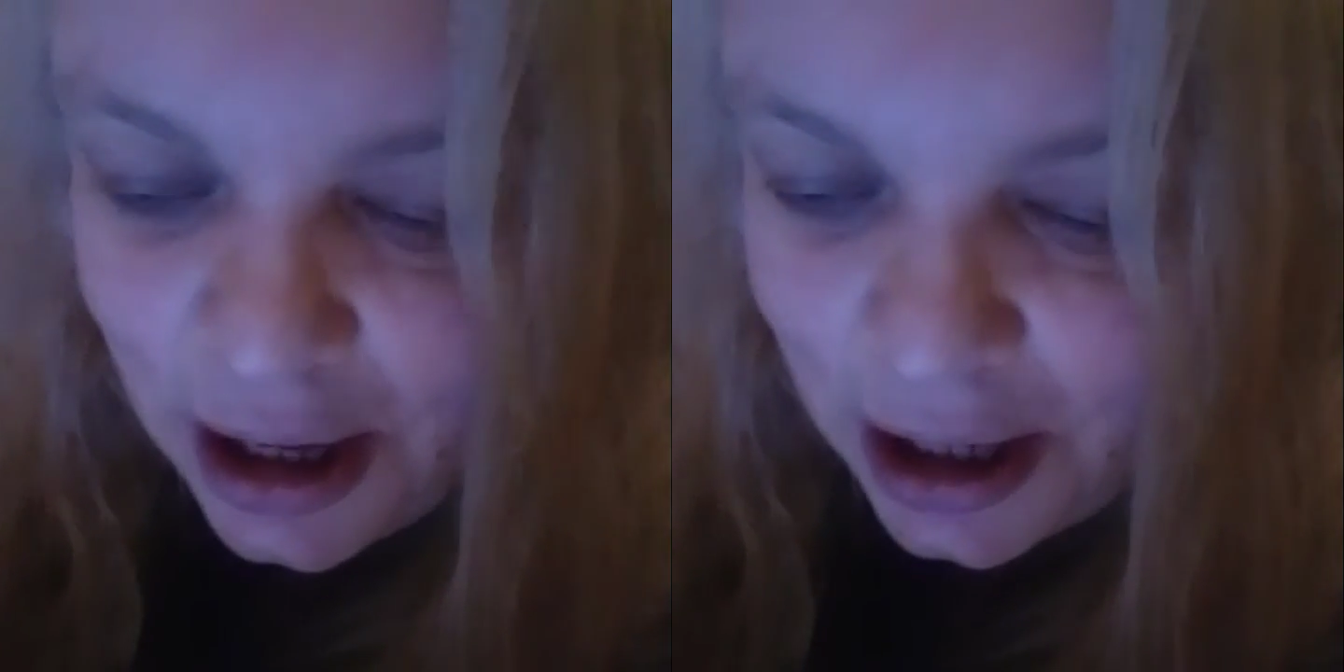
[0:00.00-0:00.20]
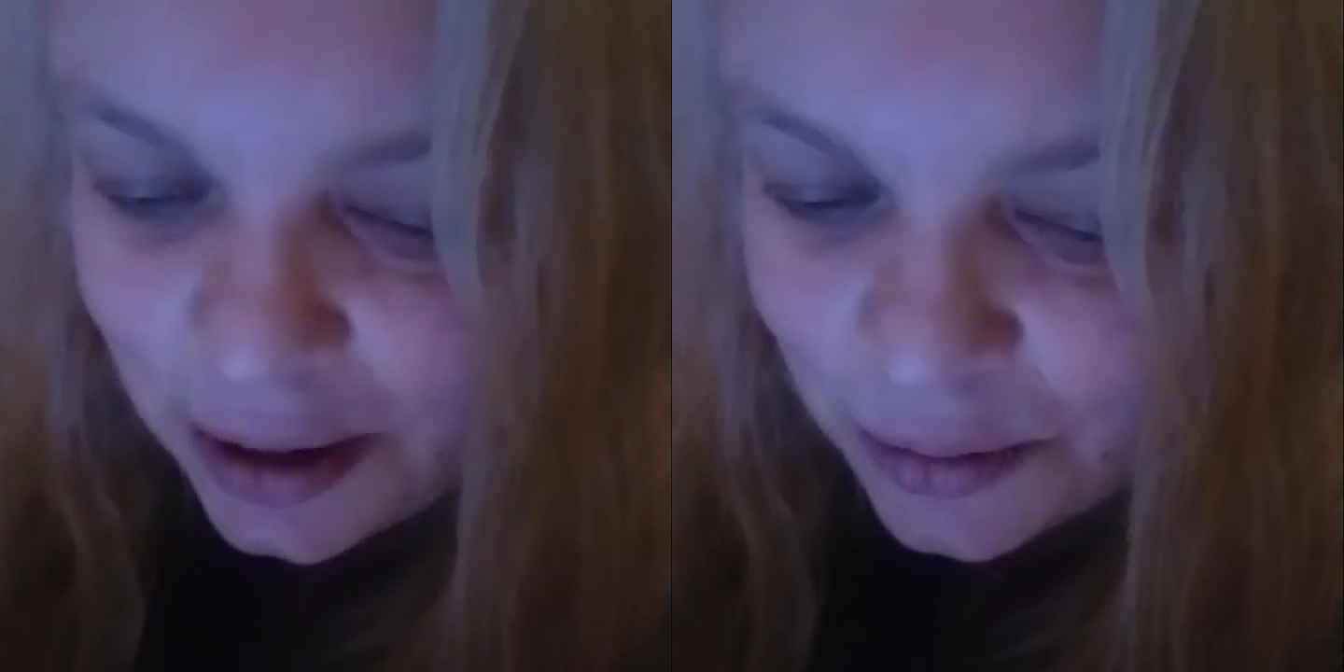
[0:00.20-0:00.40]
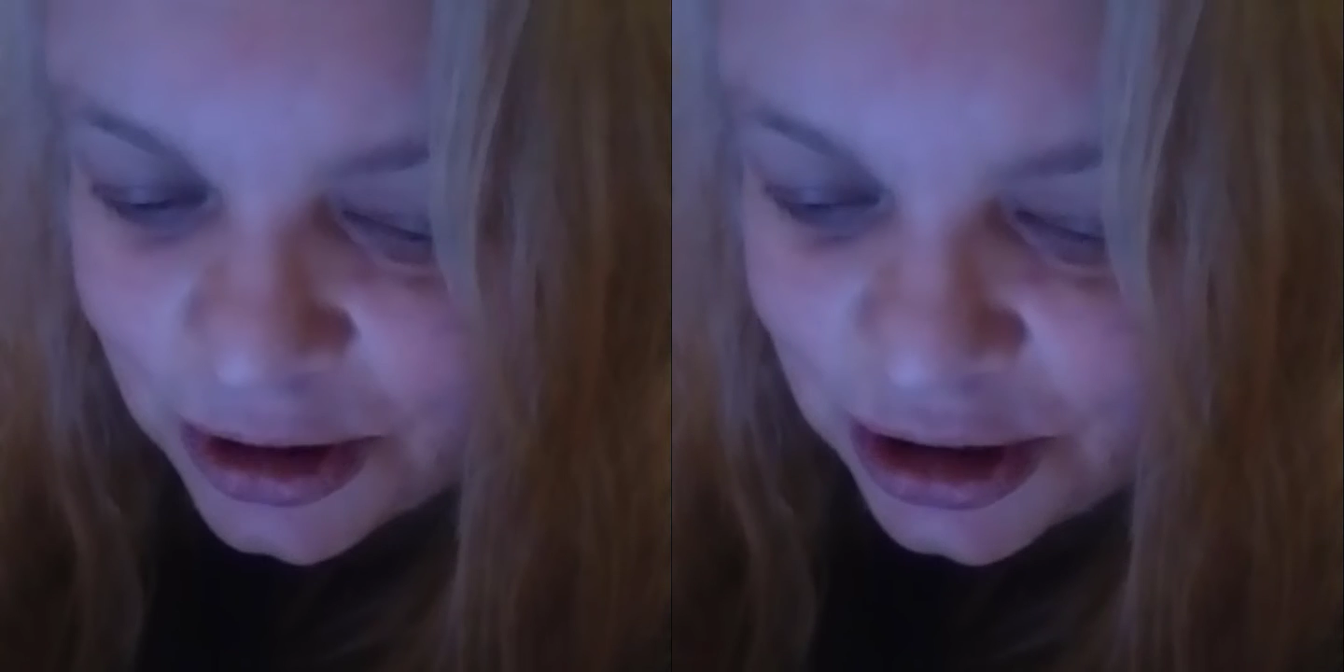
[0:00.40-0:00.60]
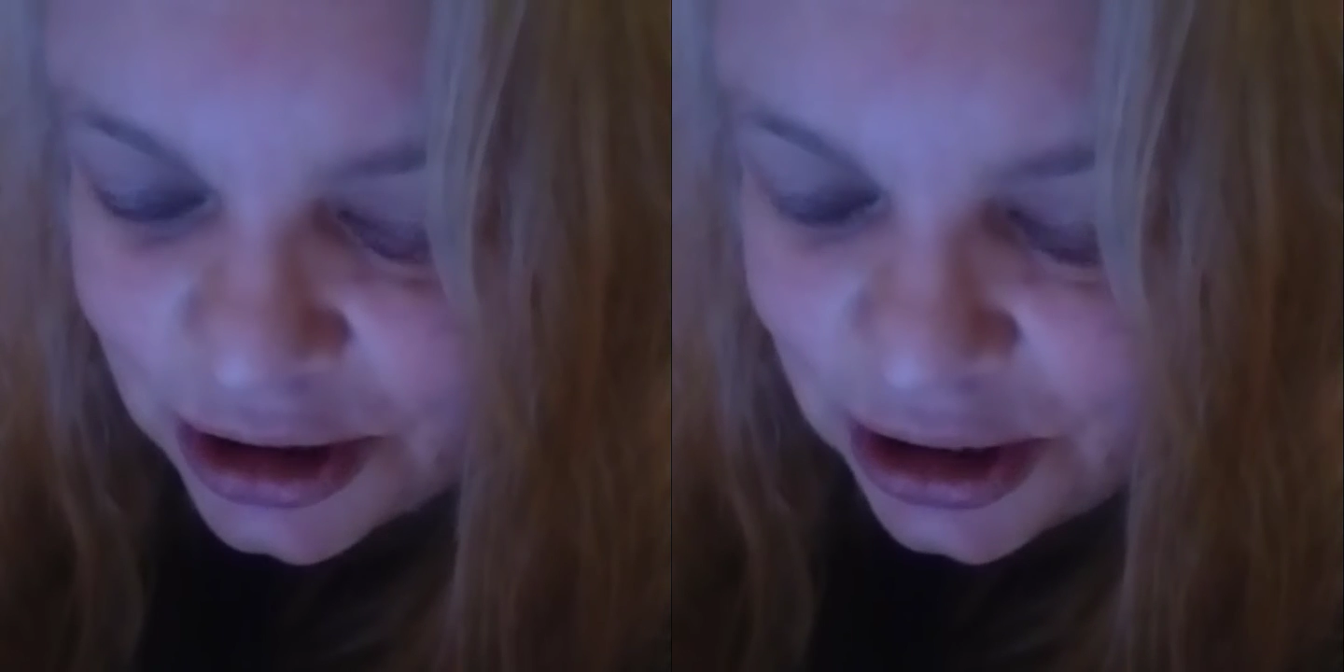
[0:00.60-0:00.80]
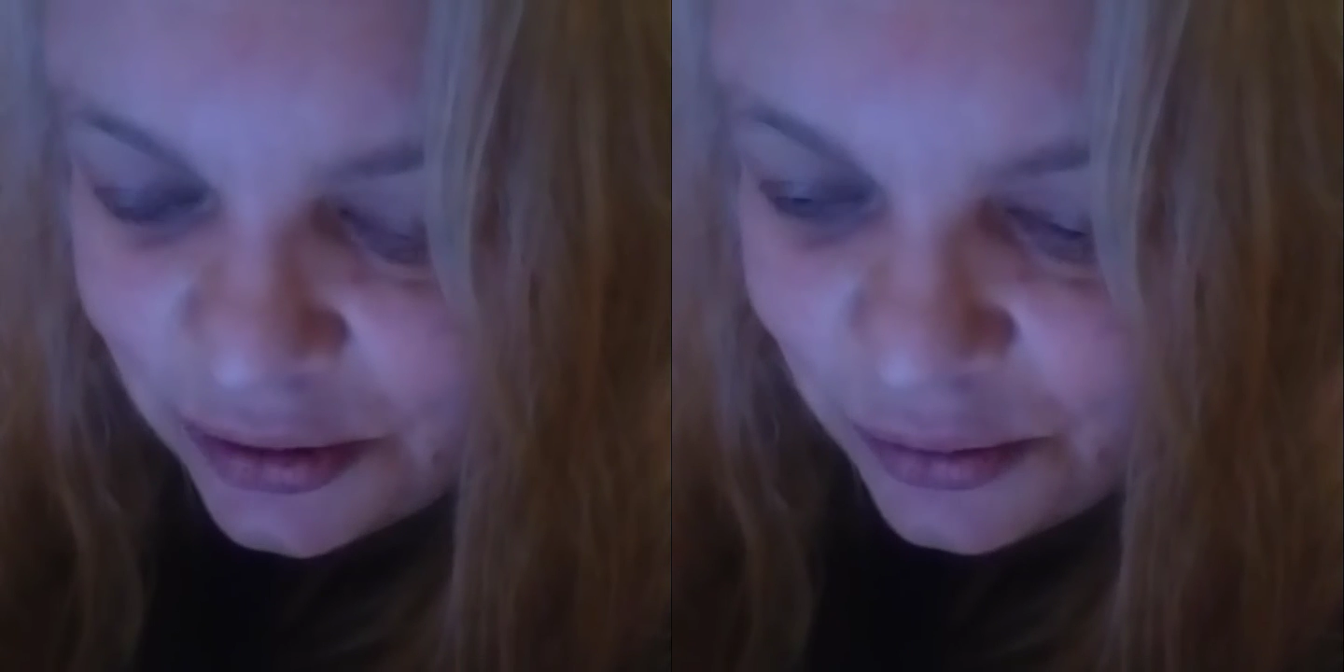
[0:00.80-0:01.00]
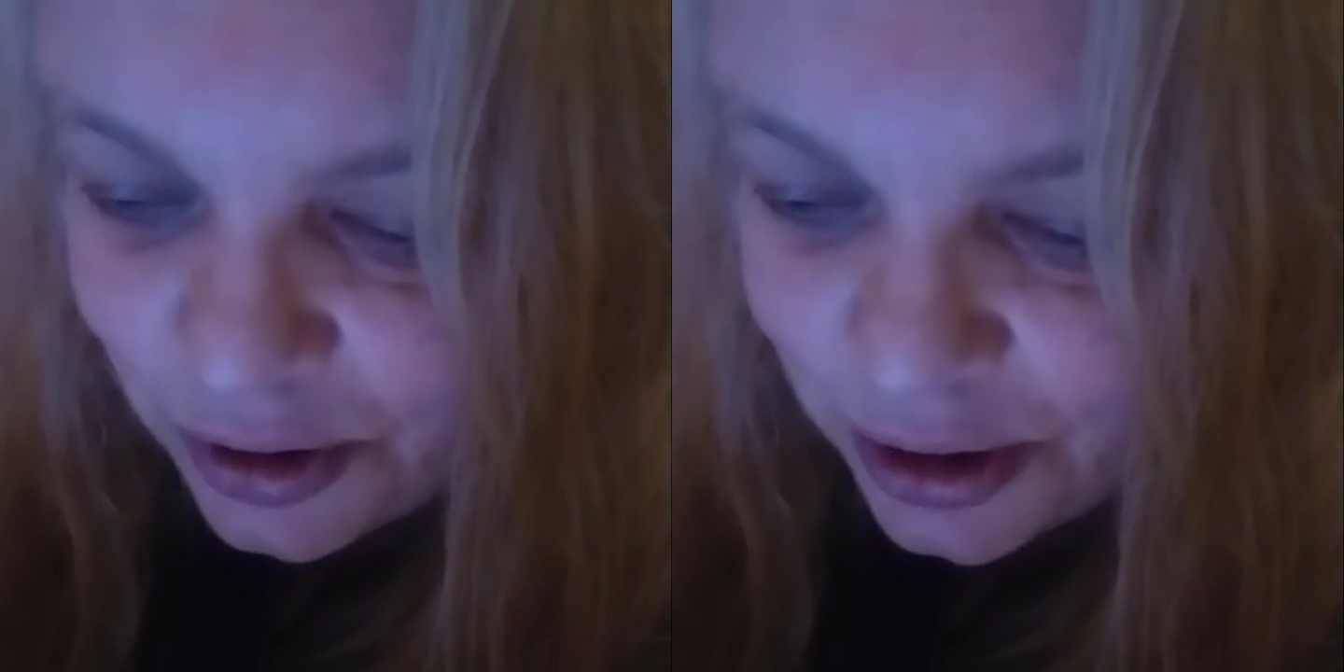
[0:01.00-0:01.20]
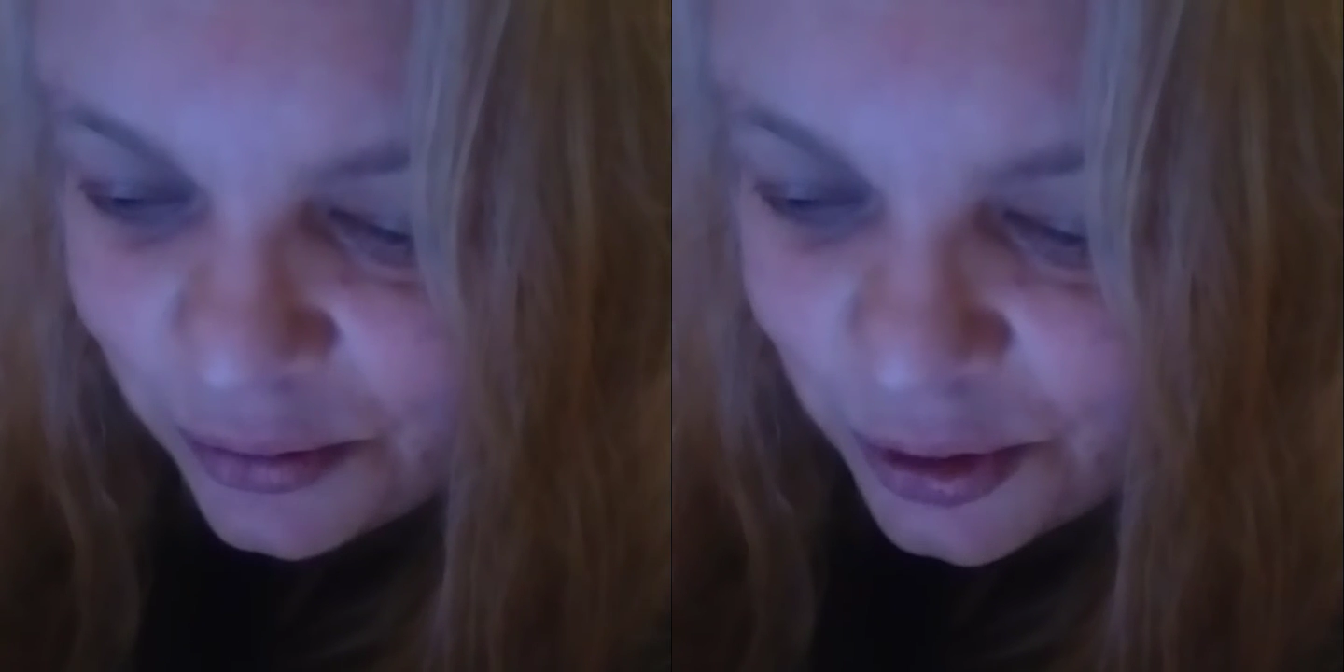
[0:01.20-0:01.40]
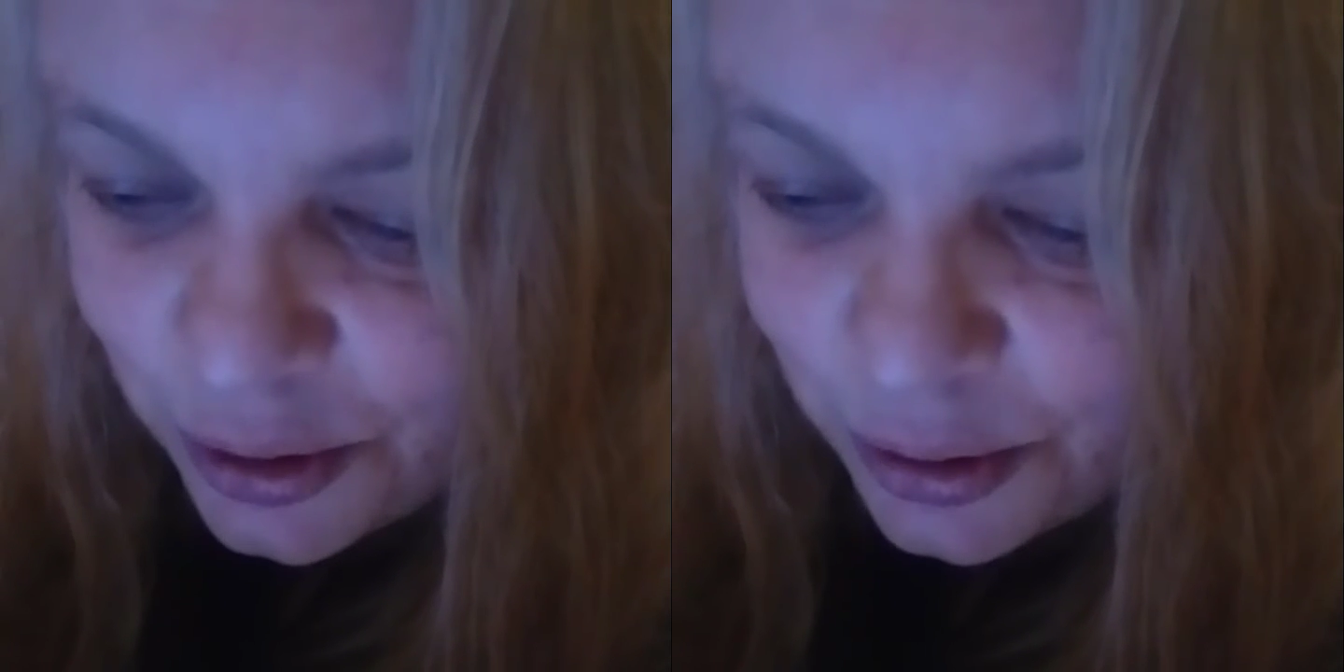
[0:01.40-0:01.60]
And it was just like really
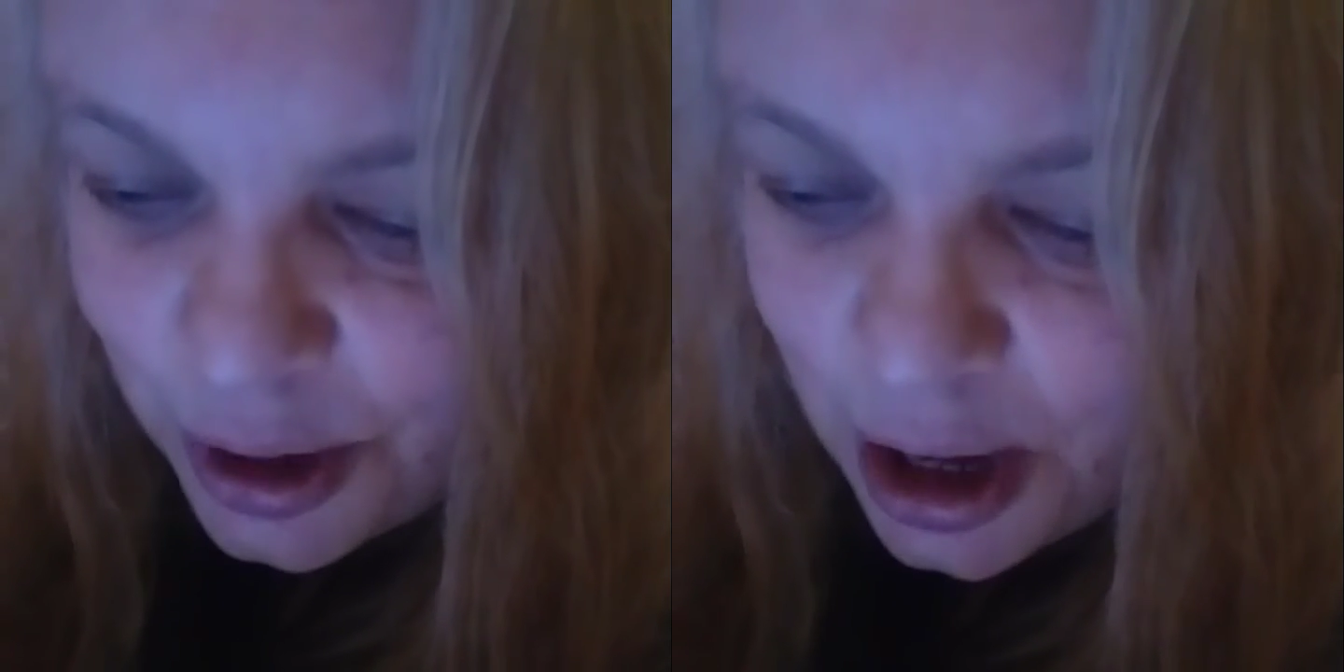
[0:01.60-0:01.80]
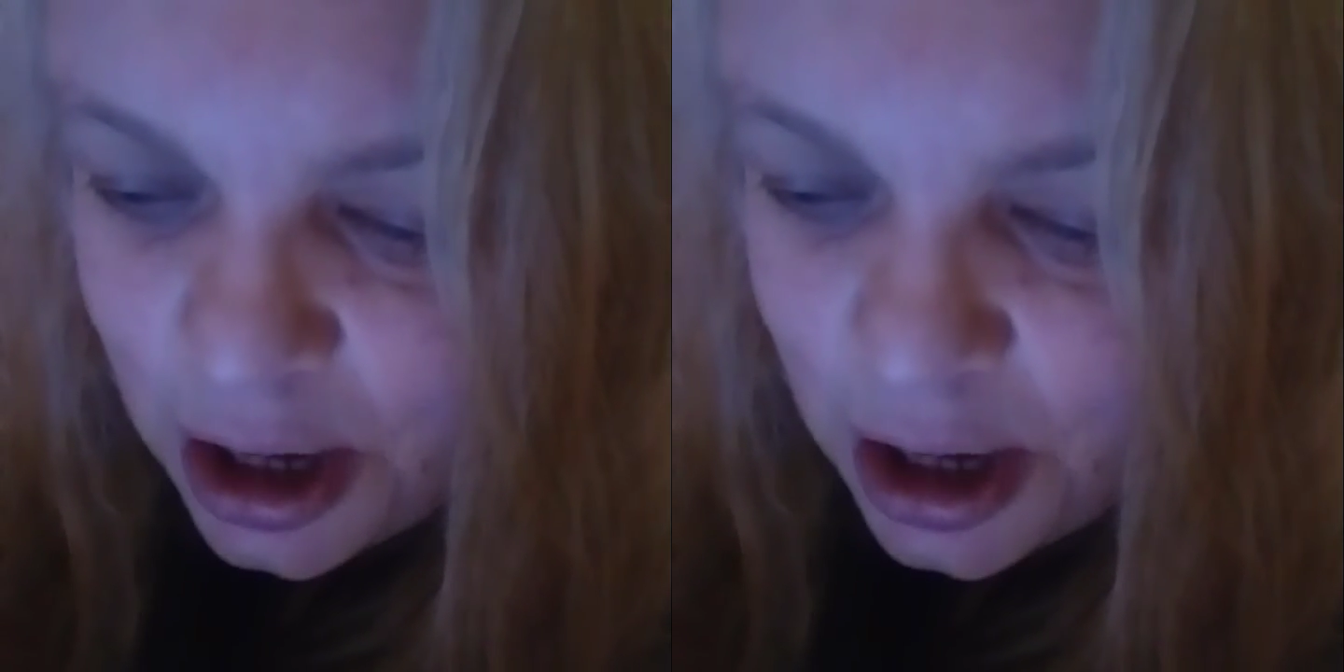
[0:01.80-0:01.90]
rude.